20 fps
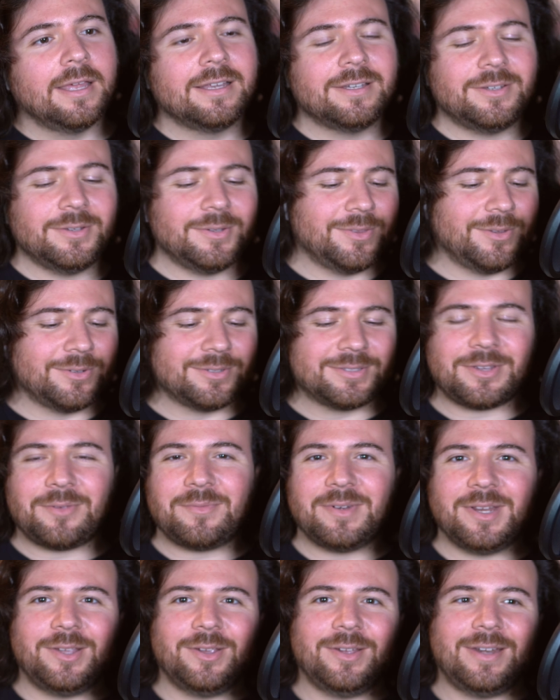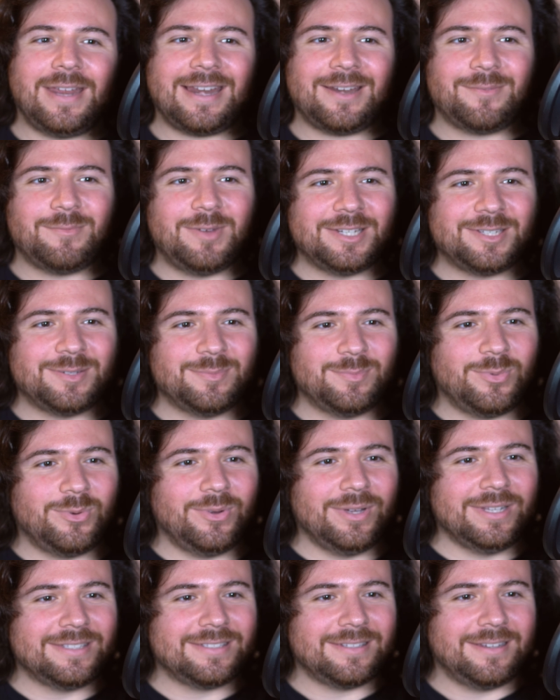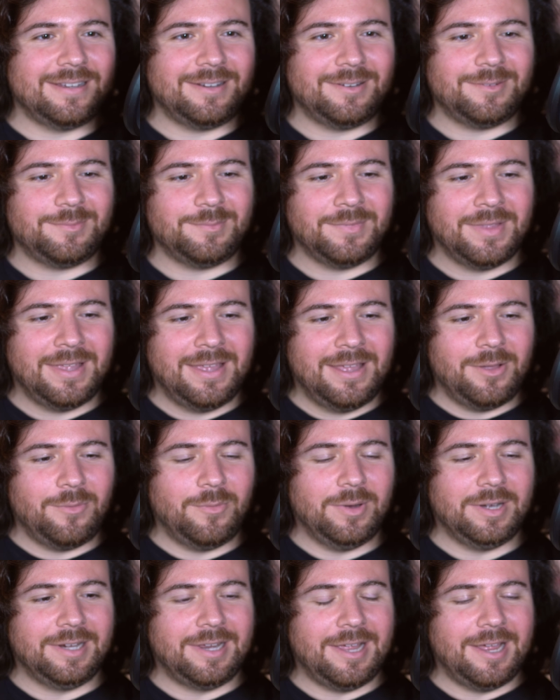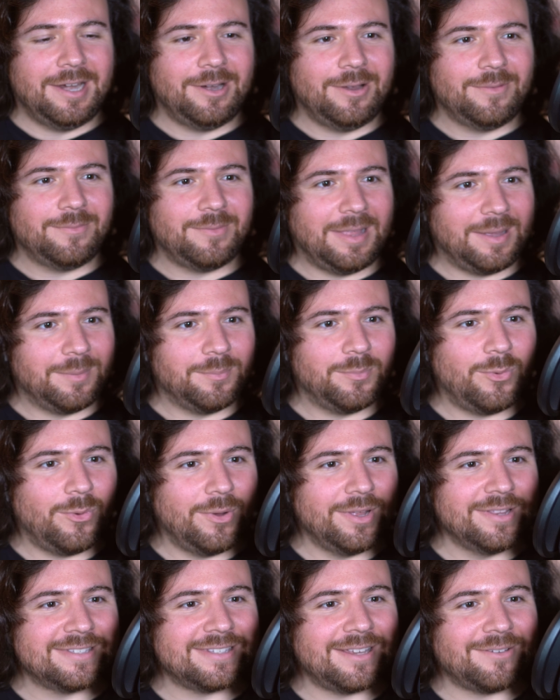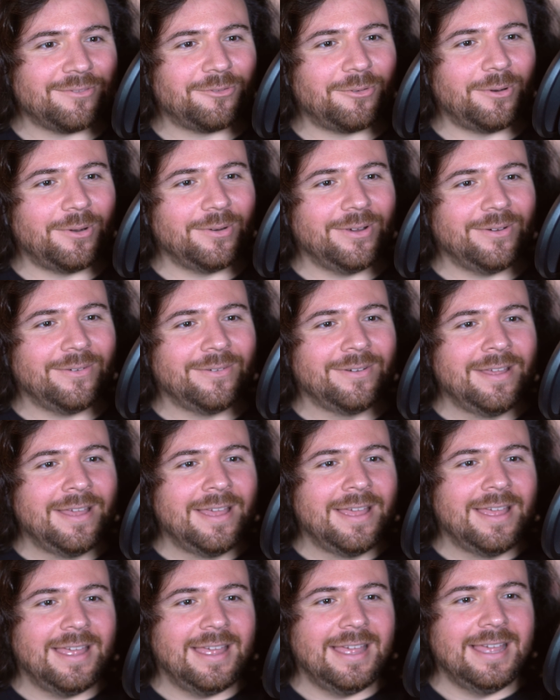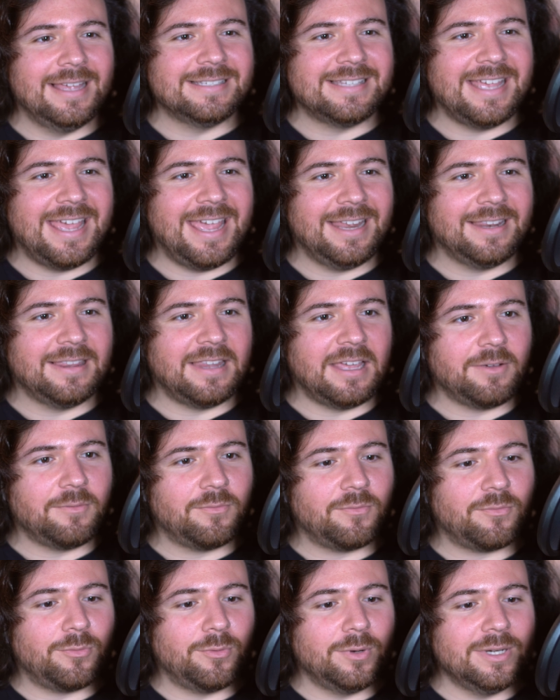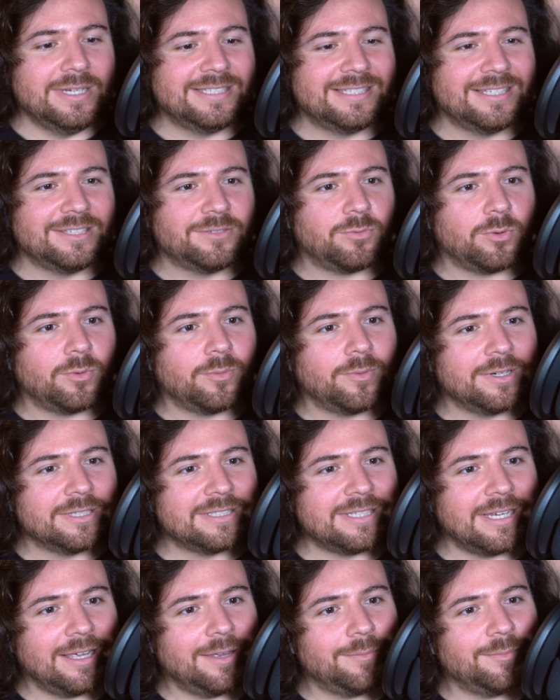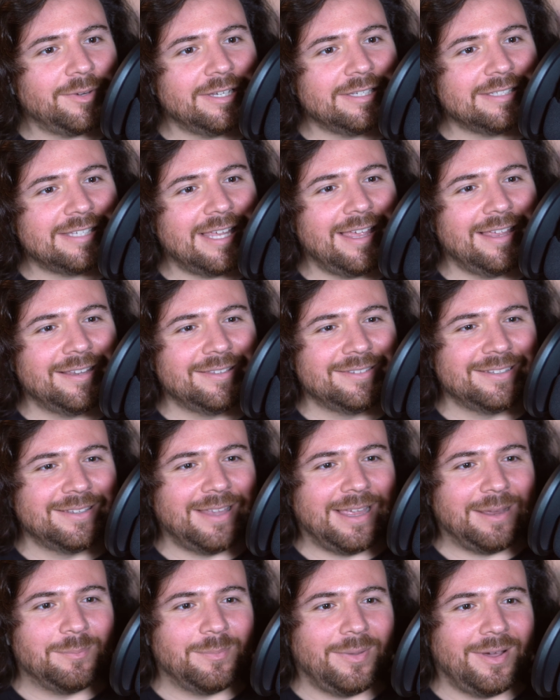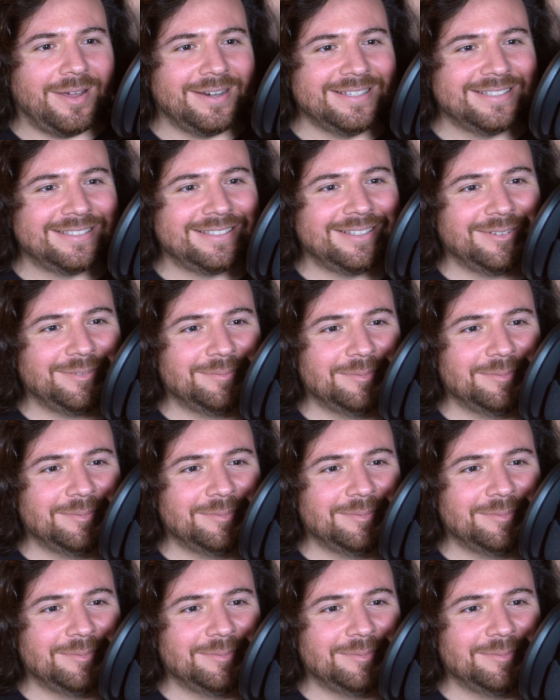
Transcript: Dude, there's so many good animation points. When Gandalf like points at Frodo, his hand like freezes for 1 second, but his head's like body still